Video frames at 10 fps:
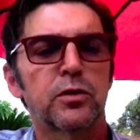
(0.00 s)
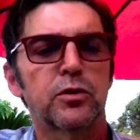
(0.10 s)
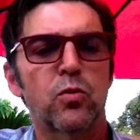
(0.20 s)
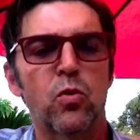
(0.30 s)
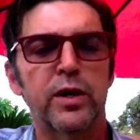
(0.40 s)

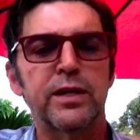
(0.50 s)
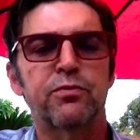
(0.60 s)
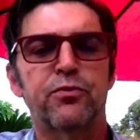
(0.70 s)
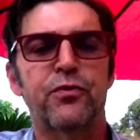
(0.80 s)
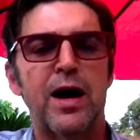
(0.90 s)

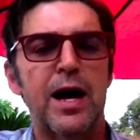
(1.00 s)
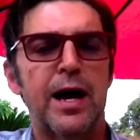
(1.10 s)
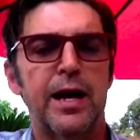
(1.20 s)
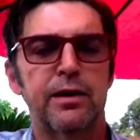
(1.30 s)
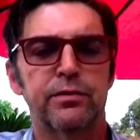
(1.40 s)

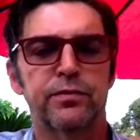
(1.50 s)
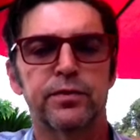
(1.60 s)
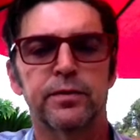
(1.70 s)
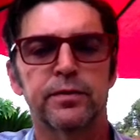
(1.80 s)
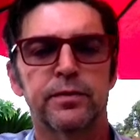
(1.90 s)
25.
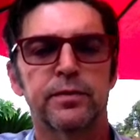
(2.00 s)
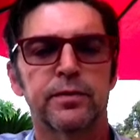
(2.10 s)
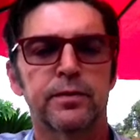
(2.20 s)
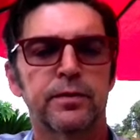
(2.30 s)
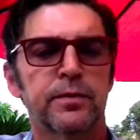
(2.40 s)

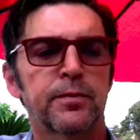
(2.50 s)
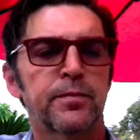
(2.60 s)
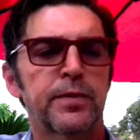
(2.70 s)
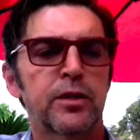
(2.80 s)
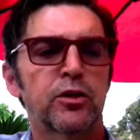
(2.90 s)

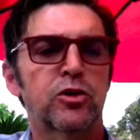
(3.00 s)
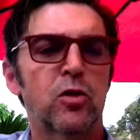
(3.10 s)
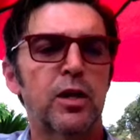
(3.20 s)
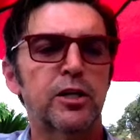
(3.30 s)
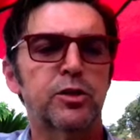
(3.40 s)

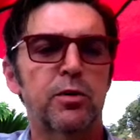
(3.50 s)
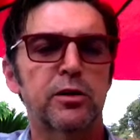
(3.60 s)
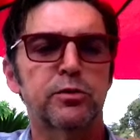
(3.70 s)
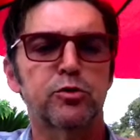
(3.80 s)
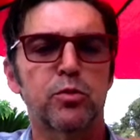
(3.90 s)
Total oxygen
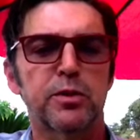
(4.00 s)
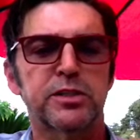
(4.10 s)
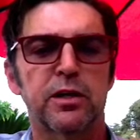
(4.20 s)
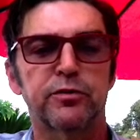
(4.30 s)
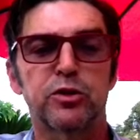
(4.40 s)
molecules absorbed by
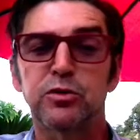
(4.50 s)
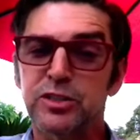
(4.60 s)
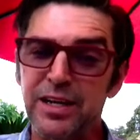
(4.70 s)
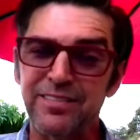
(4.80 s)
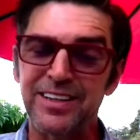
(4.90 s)
self,
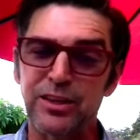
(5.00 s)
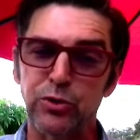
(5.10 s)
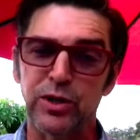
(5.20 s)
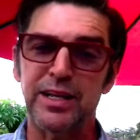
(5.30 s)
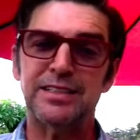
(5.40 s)

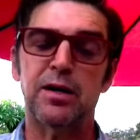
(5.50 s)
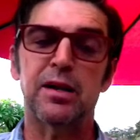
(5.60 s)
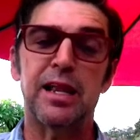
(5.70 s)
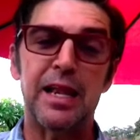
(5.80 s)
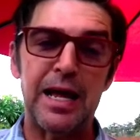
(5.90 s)
273. That's a
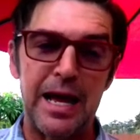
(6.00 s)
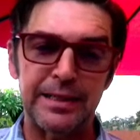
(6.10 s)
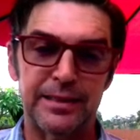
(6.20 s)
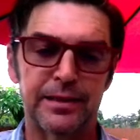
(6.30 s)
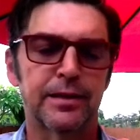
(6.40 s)

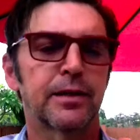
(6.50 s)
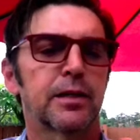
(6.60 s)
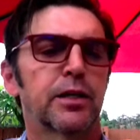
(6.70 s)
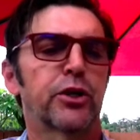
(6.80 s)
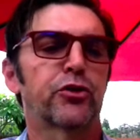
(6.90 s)
lot.
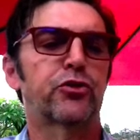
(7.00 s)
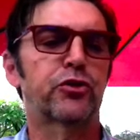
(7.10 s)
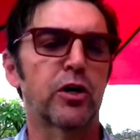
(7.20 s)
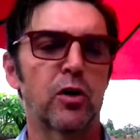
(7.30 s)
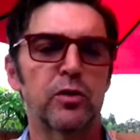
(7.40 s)

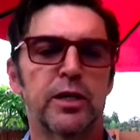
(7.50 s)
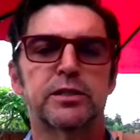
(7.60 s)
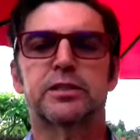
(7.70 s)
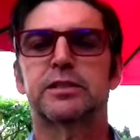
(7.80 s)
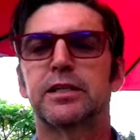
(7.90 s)
So let's
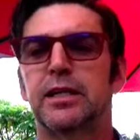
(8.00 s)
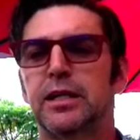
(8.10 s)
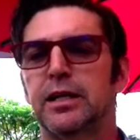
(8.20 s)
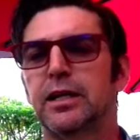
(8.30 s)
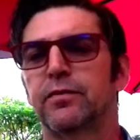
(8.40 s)

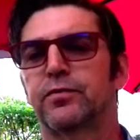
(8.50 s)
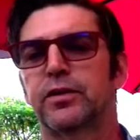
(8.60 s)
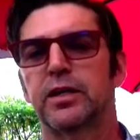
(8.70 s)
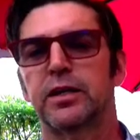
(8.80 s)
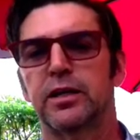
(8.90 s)
see
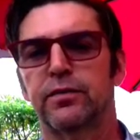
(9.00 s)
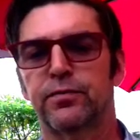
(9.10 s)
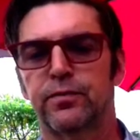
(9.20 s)
if